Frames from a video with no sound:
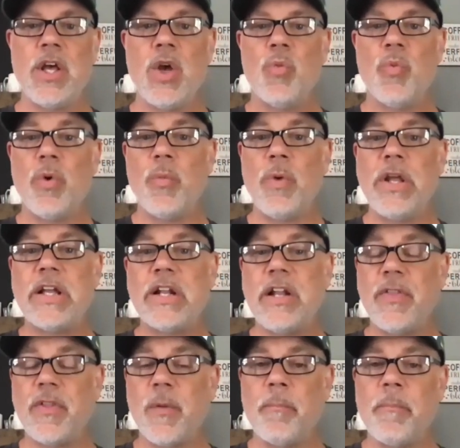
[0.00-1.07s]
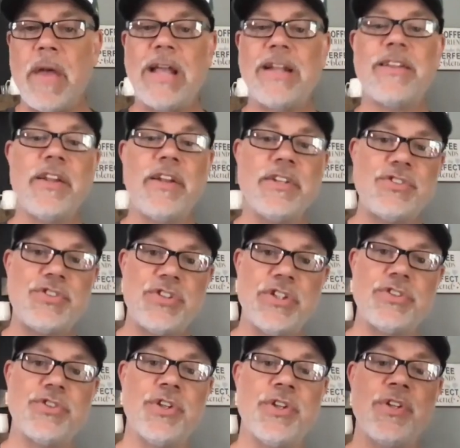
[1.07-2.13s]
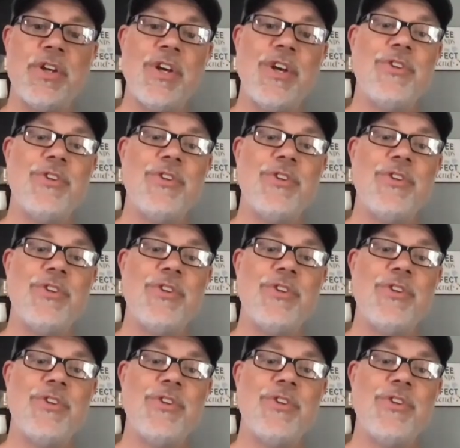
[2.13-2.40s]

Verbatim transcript: when we can either make the decision